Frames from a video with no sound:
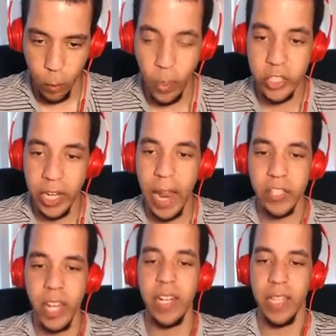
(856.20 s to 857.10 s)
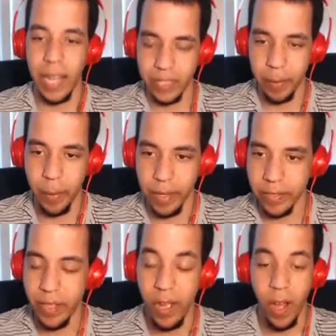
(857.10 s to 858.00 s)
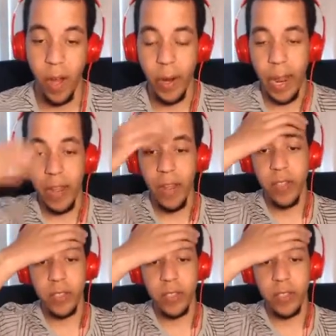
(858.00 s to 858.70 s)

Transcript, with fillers: Whiscash and Electabuzz. Okay,